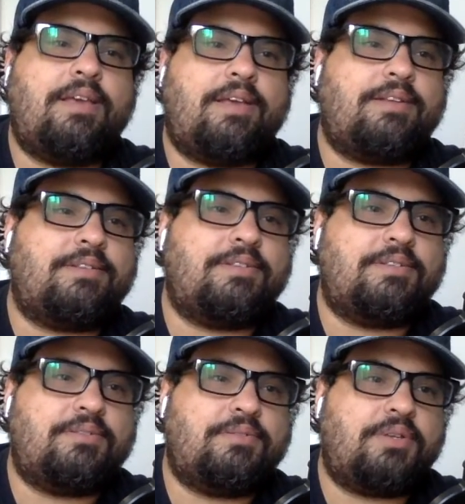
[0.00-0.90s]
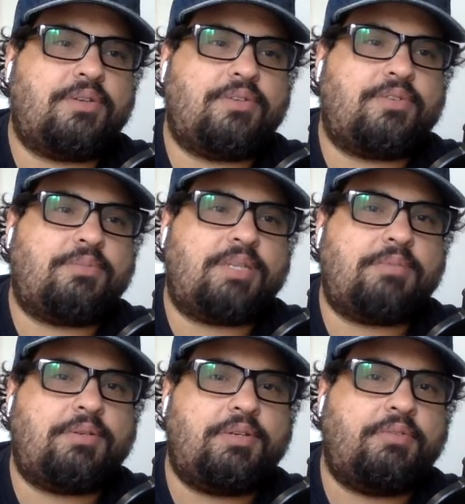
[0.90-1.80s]
And
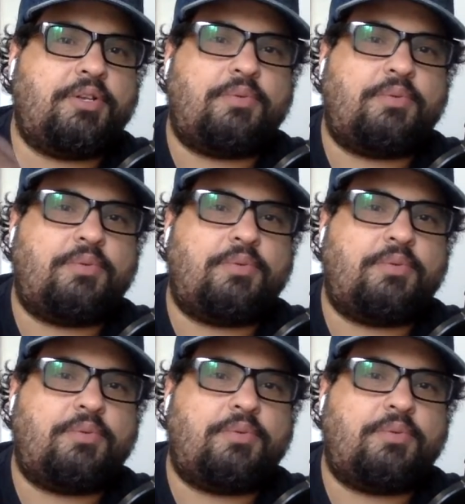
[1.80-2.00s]
sometimes I don't even